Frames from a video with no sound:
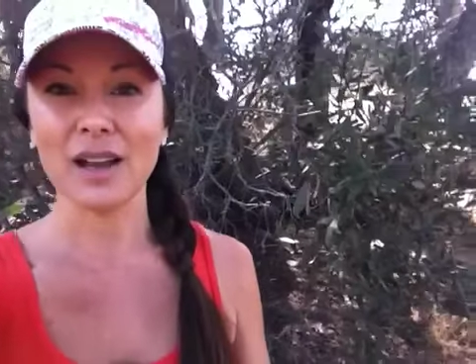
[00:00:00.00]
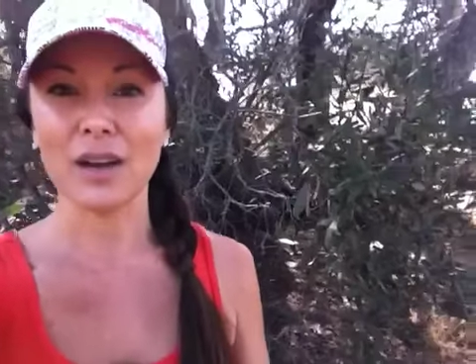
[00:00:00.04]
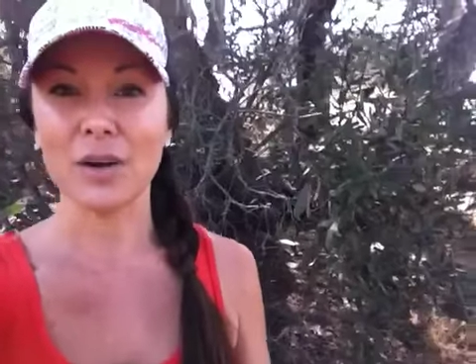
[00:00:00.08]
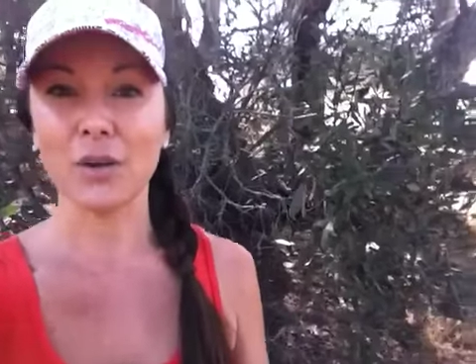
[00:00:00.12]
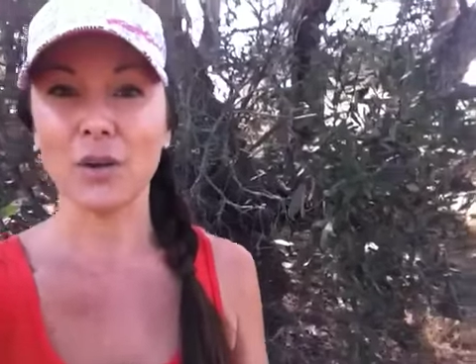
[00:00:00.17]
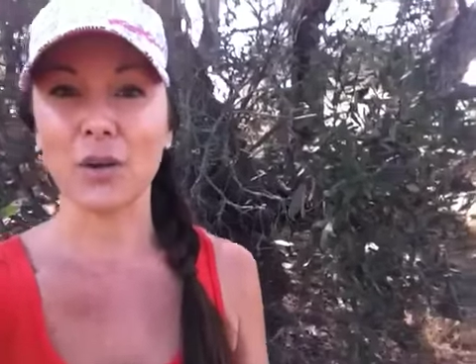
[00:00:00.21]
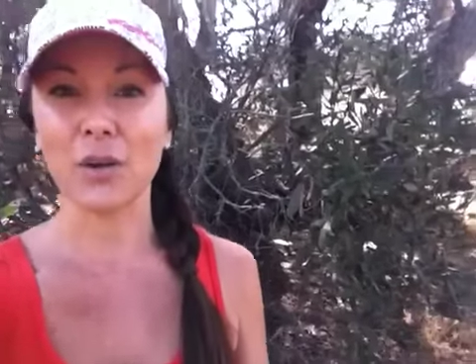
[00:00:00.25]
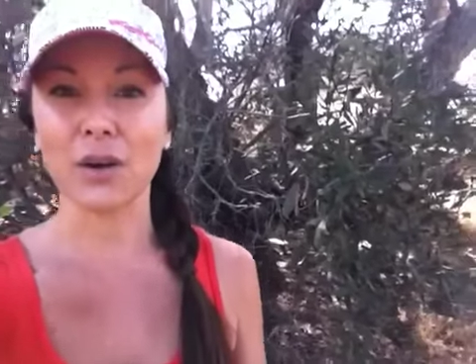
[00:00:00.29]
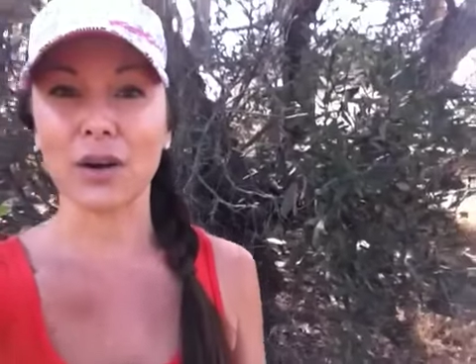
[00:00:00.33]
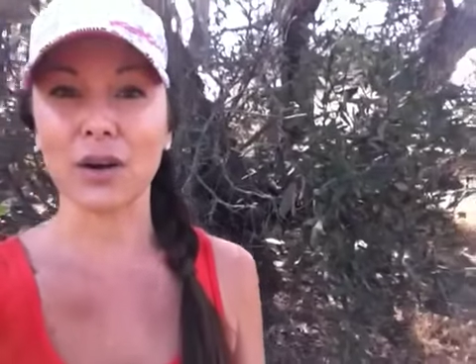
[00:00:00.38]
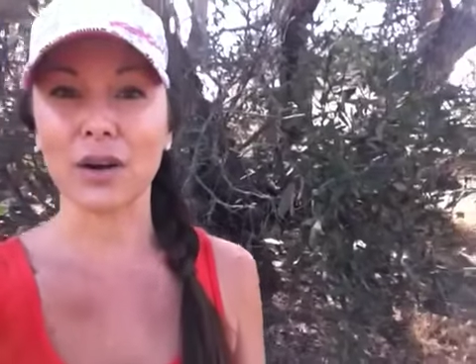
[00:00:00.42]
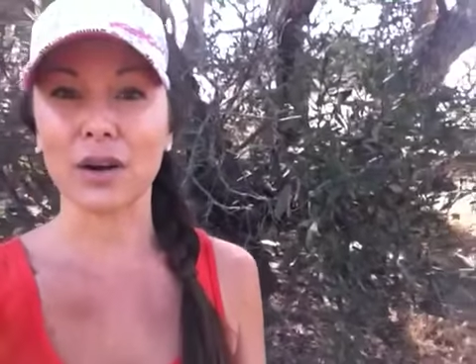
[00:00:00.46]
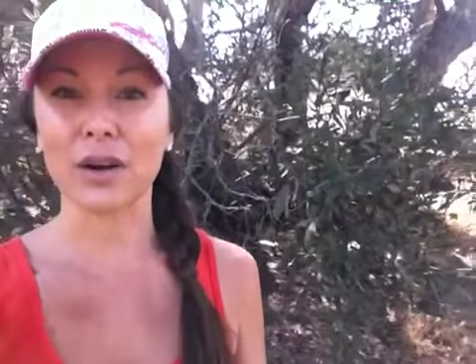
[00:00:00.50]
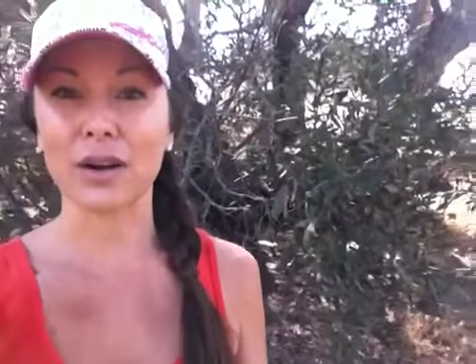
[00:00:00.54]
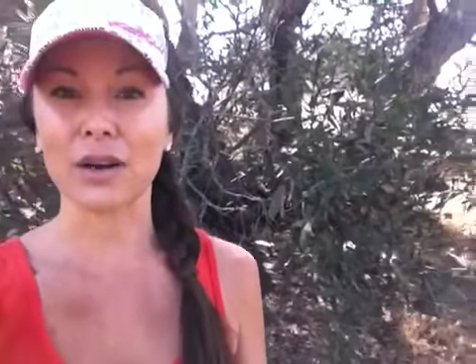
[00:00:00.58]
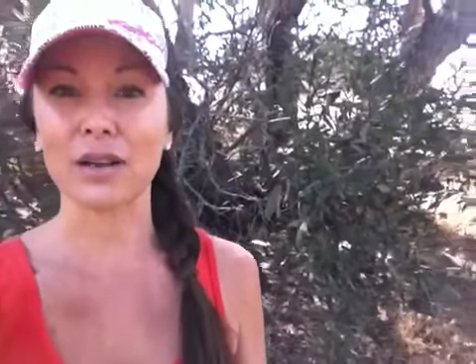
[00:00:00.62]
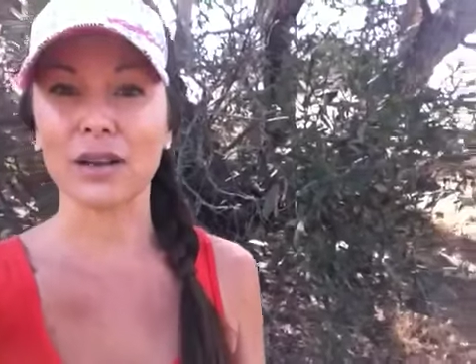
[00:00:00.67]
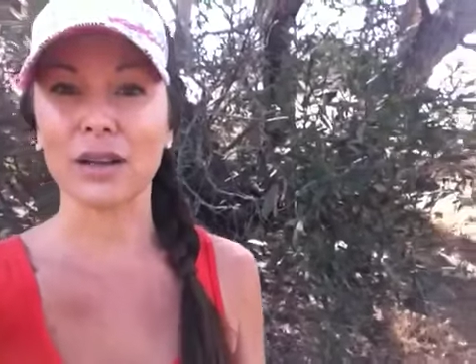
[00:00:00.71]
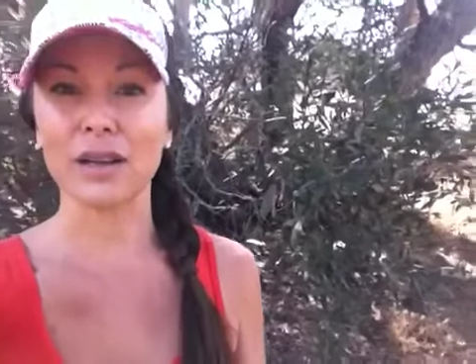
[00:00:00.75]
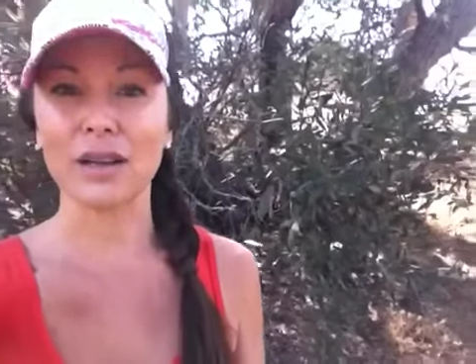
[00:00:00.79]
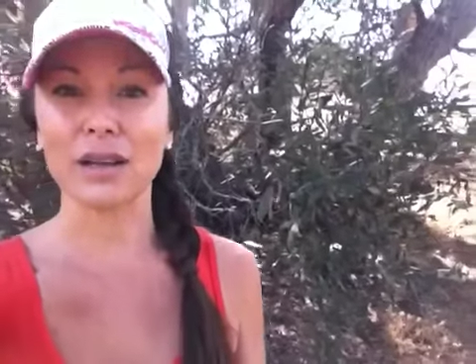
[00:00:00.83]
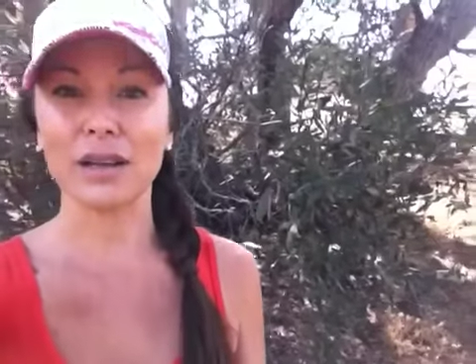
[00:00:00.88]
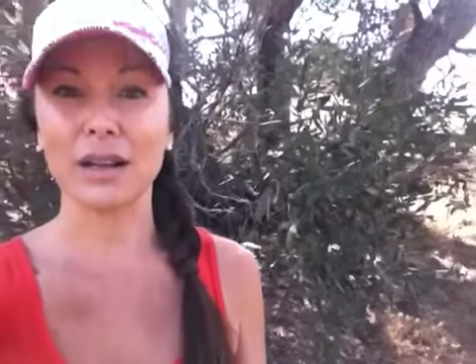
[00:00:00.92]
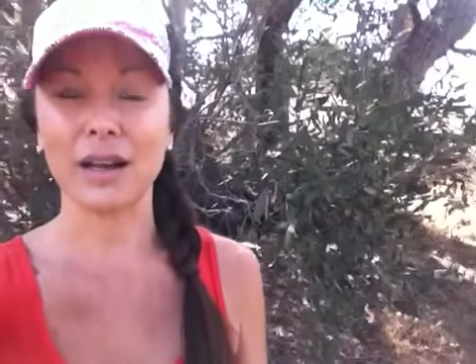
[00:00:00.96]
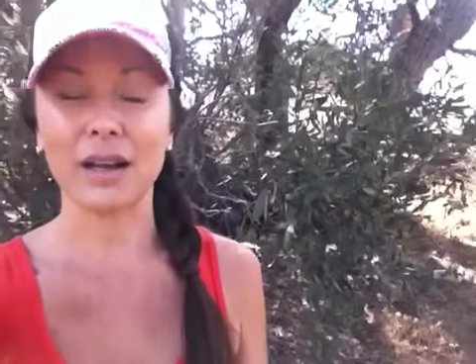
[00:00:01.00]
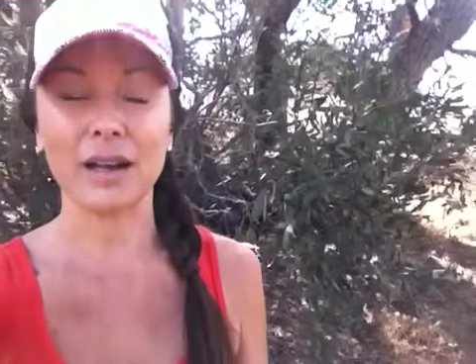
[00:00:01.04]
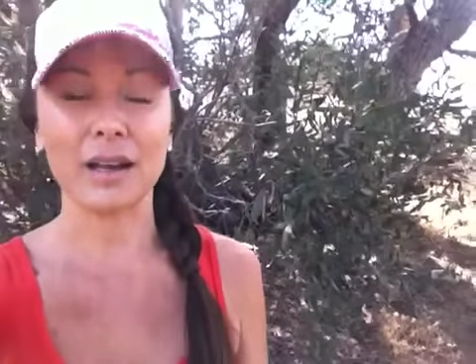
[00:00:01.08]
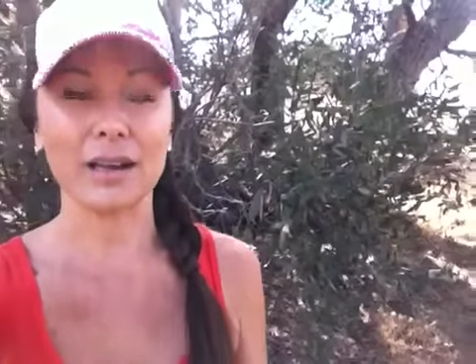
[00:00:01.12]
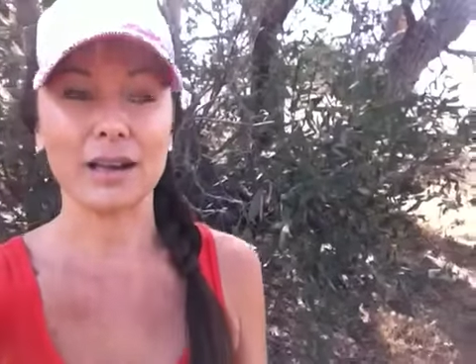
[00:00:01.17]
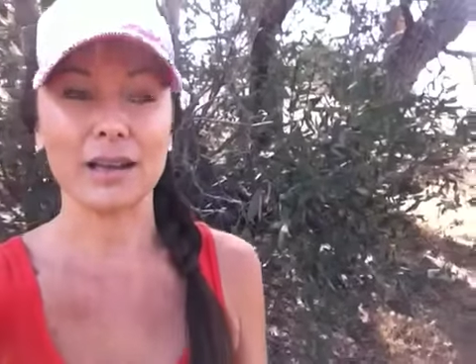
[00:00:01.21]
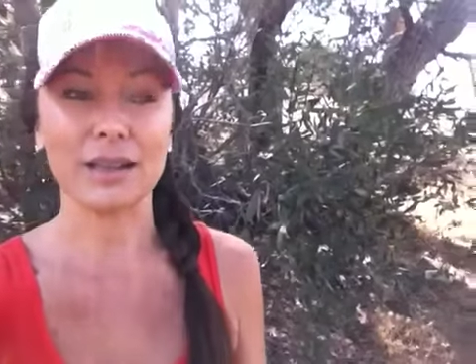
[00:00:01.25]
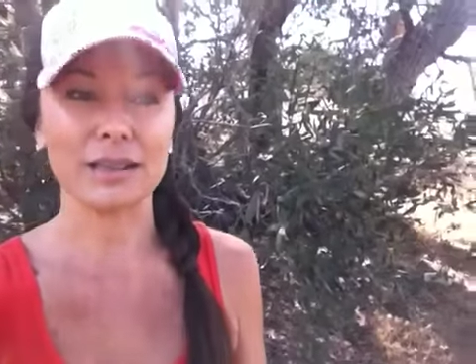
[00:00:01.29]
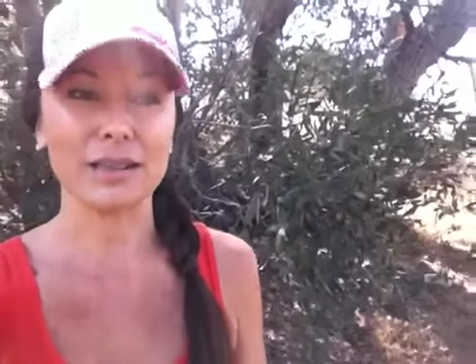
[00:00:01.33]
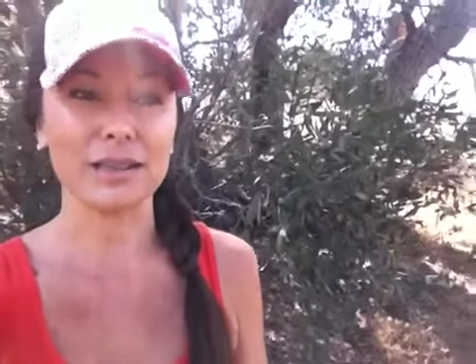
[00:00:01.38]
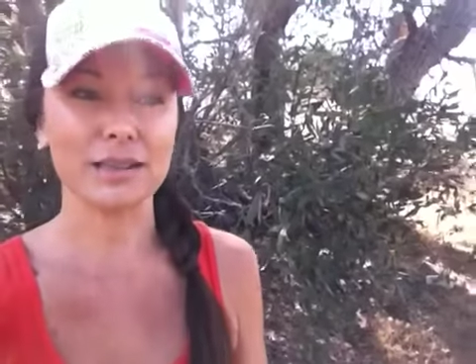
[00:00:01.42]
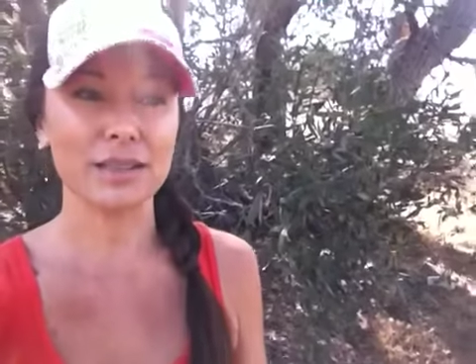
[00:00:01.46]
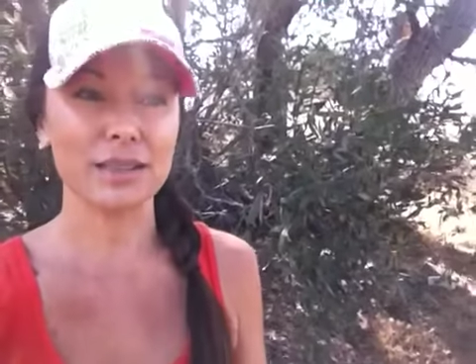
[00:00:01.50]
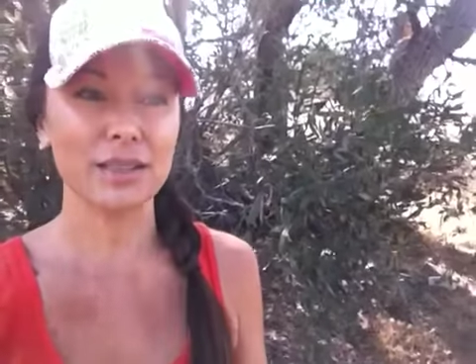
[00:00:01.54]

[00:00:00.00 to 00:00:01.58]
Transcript: or uh,